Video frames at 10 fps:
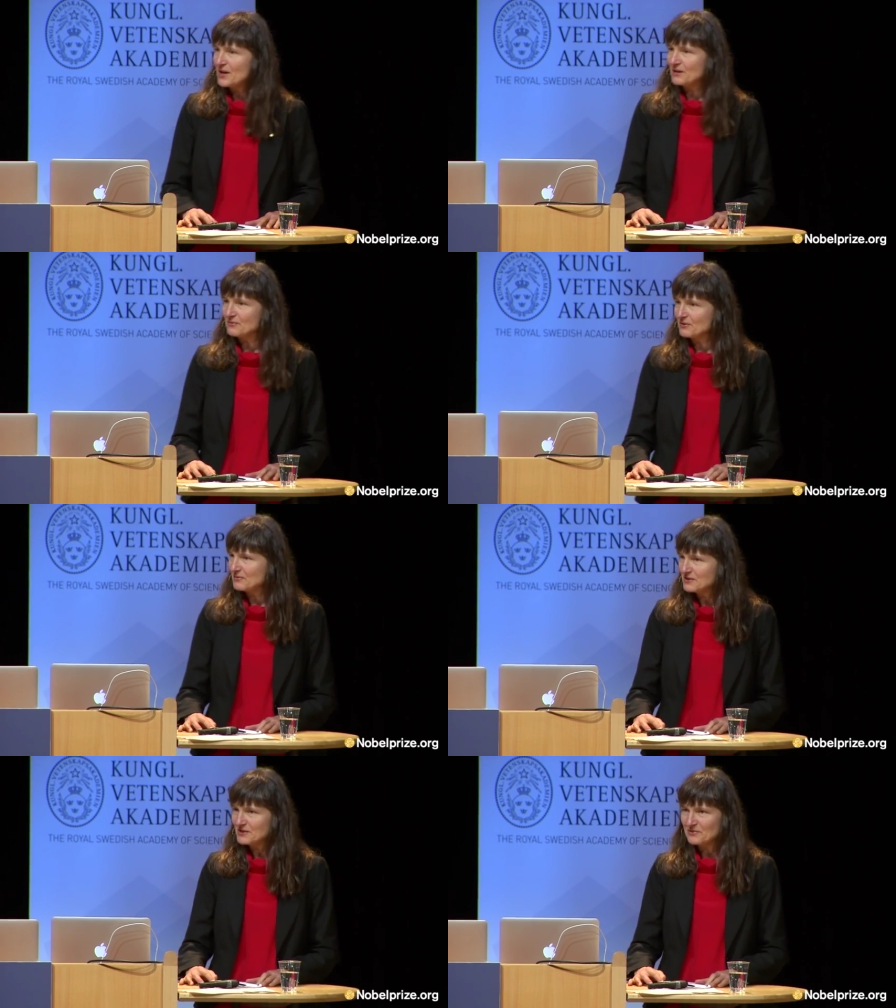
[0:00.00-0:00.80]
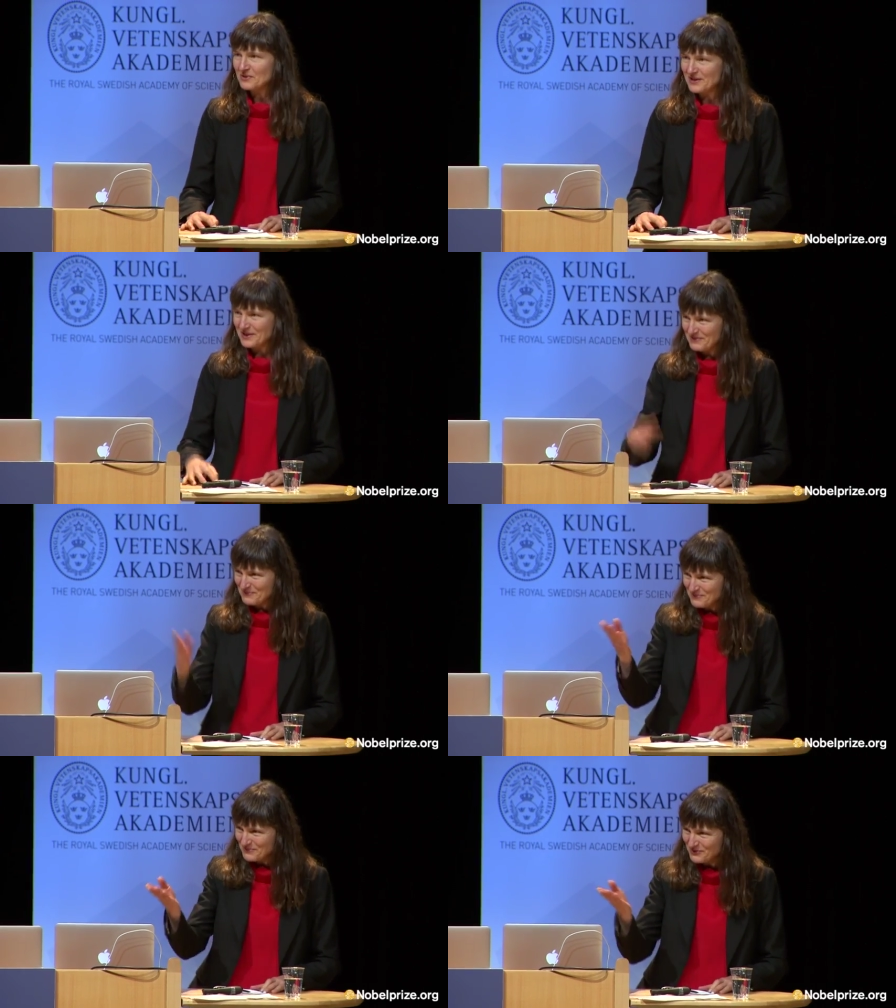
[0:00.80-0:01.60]
And with this, I
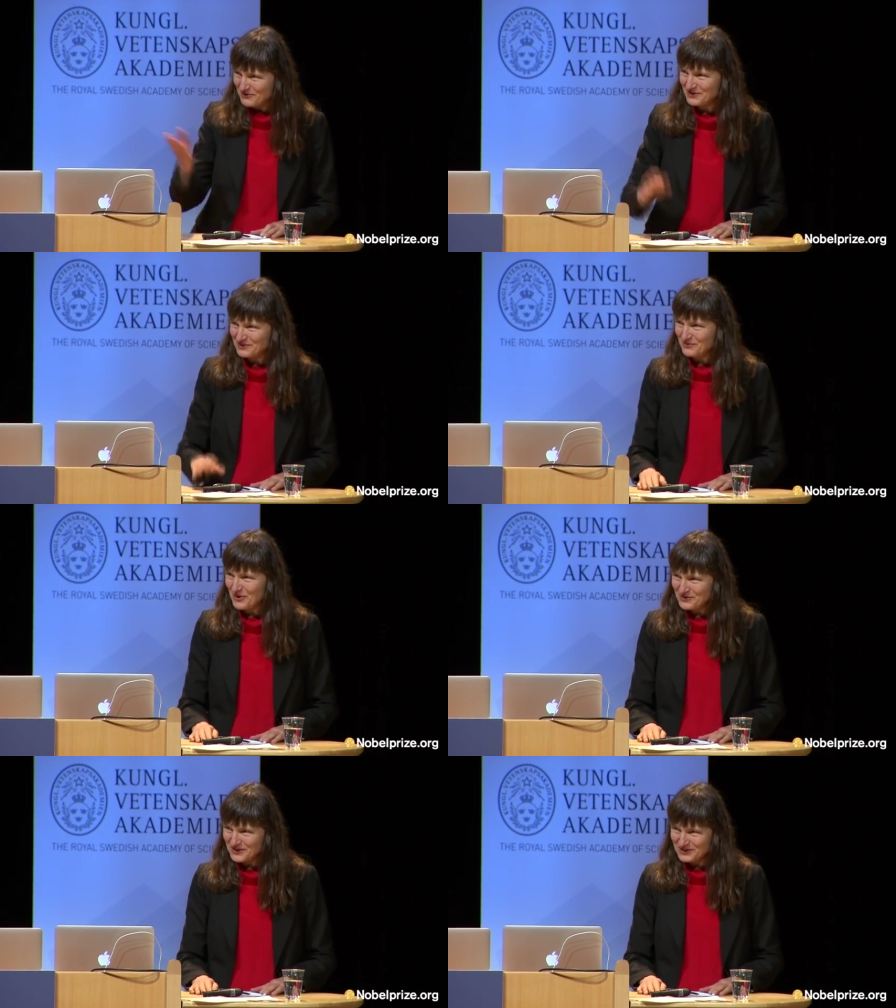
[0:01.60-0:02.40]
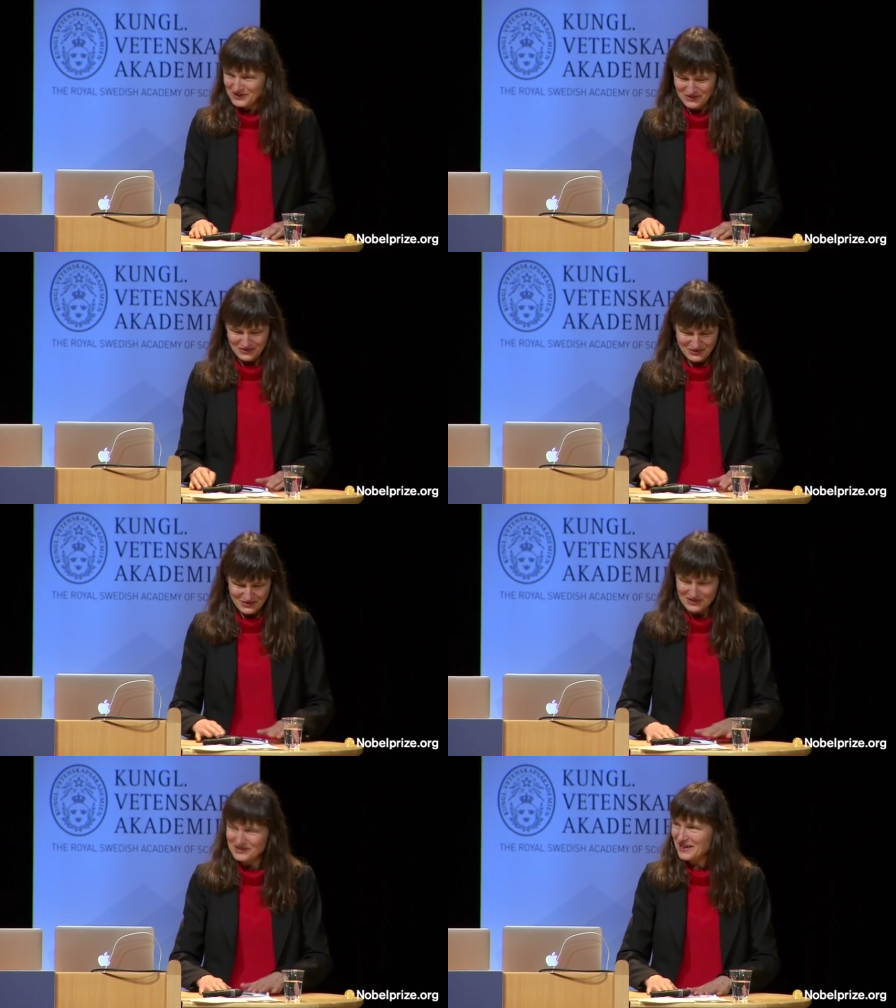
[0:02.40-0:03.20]
welcome Professor Modrich
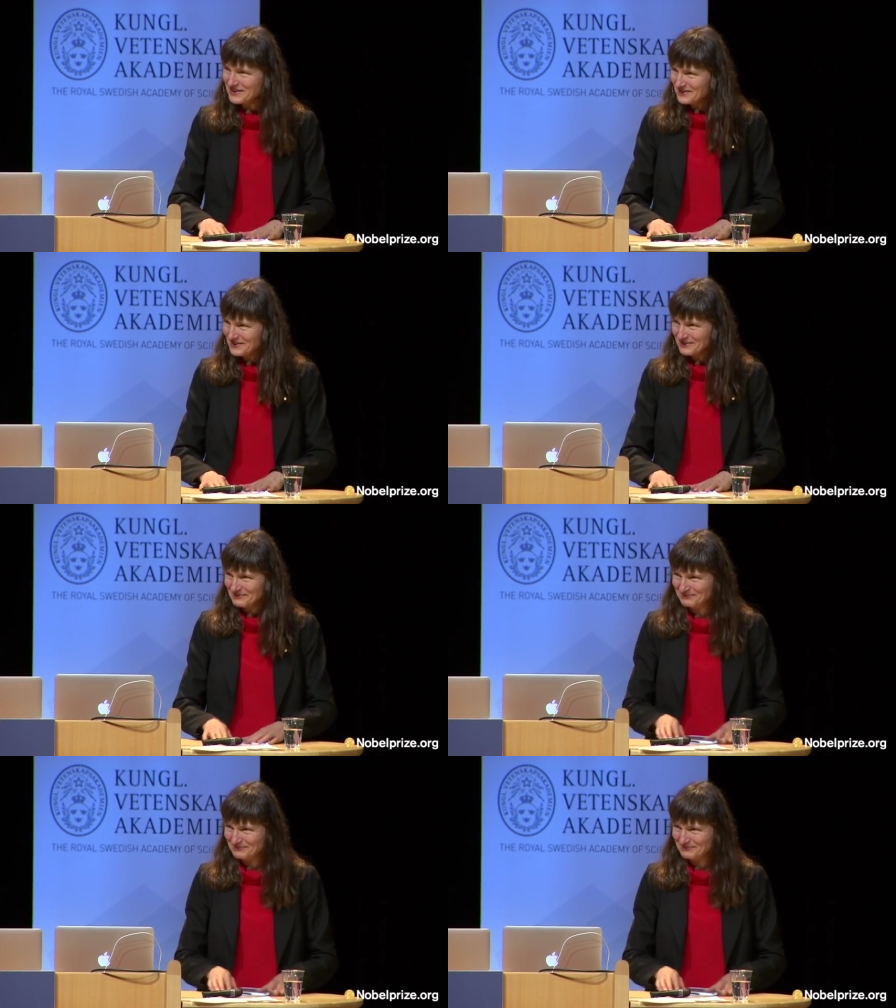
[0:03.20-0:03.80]
to the stage.